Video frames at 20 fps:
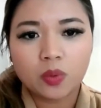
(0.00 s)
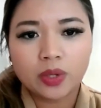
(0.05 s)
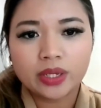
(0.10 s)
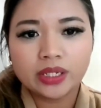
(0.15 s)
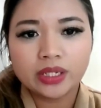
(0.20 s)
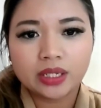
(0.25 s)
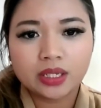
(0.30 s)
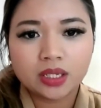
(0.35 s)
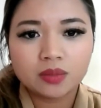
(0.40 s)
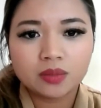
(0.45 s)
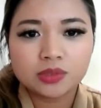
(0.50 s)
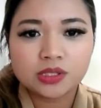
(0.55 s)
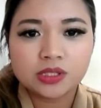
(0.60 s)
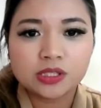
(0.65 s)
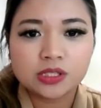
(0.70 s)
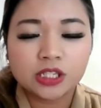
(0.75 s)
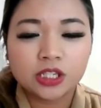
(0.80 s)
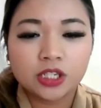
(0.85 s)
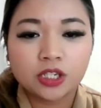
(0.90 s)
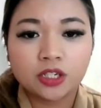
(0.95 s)
Now, when it
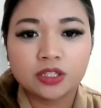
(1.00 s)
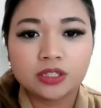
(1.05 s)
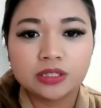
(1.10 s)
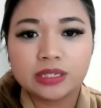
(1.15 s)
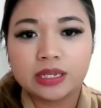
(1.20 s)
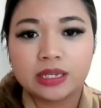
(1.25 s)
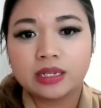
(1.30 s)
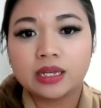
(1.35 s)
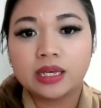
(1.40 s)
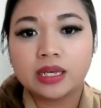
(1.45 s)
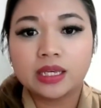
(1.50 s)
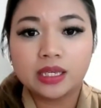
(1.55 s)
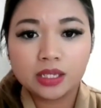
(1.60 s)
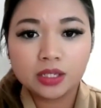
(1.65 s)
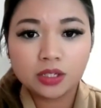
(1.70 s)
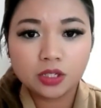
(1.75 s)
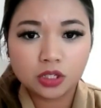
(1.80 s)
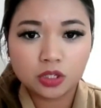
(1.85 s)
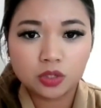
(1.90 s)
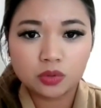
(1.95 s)
comes to securing
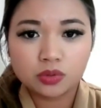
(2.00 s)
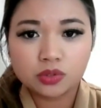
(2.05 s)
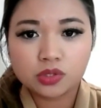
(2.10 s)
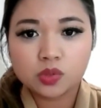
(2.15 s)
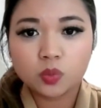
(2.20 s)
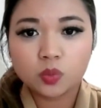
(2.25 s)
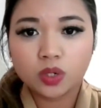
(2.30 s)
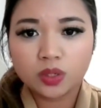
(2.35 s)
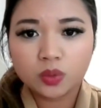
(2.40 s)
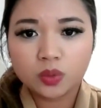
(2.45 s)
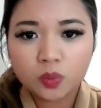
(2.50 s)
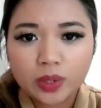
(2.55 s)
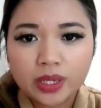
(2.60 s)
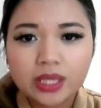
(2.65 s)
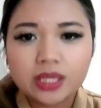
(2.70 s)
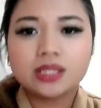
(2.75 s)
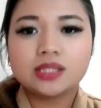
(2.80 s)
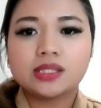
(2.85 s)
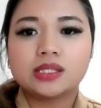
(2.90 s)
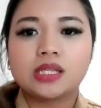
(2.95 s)
data in use,
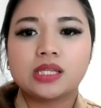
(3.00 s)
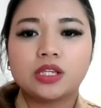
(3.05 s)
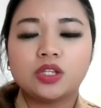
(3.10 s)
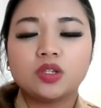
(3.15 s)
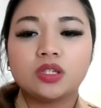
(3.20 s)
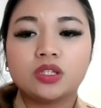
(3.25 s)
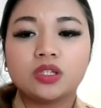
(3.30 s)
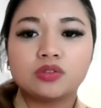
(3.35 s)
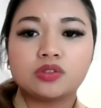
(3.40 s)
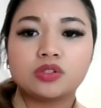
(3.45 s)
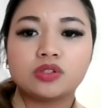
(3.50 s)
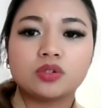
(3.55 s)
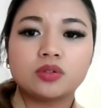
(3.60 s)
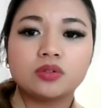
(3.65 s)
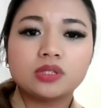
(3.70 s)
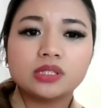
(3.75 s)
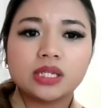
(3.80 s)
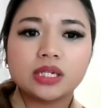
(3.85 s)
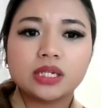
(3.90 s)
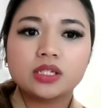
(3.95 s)
one way is that you can
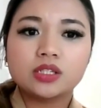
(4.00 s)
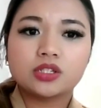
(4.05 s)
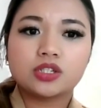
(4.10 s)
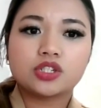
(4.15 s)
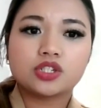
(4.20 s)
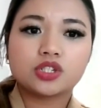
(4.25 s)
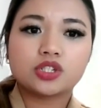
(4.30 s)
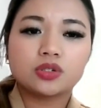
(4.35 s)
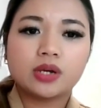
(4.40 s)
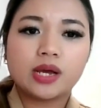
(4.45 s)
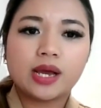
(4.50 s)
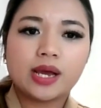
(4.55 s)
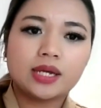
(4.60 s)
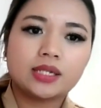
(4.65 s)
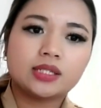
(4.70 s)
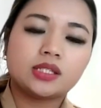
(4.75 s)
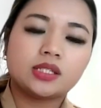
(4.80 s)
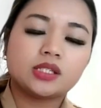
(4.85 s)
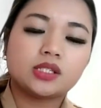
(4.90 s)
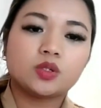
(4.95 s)
use tools like
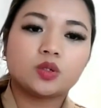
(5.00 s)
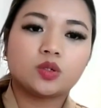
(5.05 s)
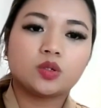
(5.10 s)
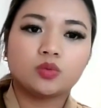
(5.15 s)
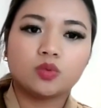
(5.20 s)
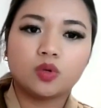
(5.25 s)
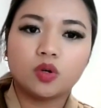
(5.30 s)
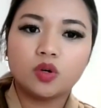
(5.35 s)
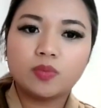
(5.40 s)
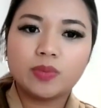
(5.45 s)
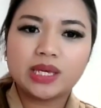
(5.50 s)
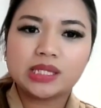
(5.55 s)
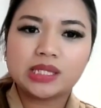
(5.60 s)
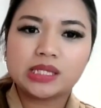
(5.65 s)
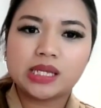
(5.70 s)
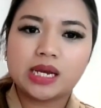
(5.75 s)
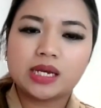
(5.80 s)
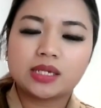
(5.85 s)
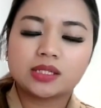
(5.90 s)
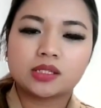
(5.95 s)
conditional access or
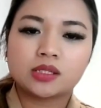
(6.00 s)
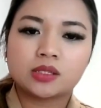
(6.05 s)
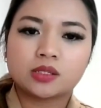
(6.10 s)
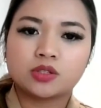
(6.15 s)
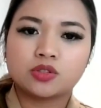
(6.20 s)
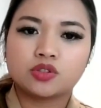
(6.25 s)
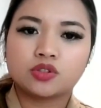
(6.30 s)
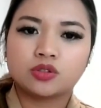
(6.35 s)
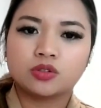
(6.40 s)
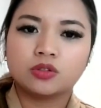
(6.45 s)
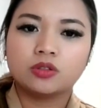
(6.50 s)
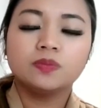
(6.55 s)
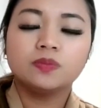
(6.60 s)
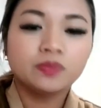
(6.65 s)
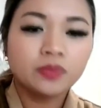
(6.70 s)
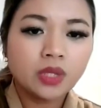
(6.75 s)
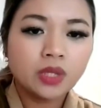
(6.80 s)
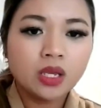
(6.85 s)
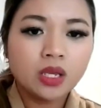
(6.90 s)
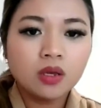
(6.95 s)
role-based access
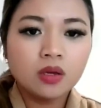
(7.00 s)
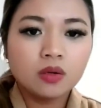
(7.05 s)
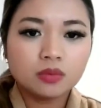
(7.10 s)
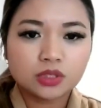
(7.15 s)
control,